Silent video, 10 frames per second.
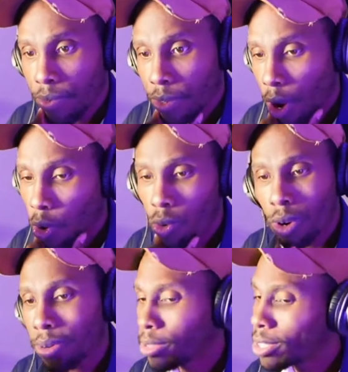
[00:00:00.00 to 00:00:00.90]
So,
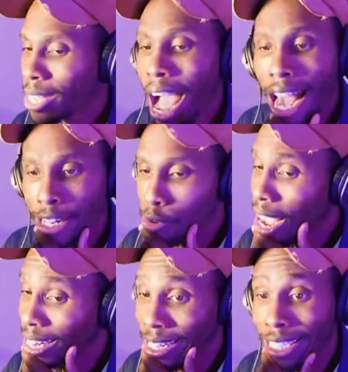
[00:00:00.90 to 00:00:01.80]
Scotty, you
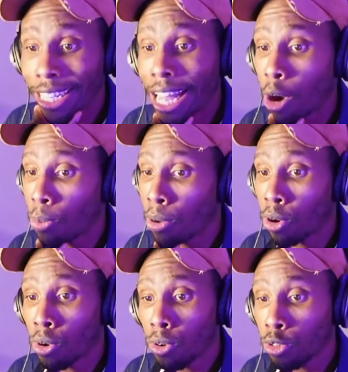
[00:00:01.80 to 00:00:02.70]
got to chill out,
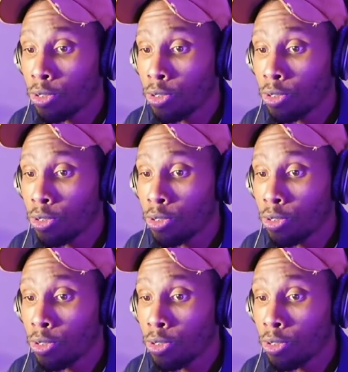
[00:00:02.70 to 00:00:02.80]
bro.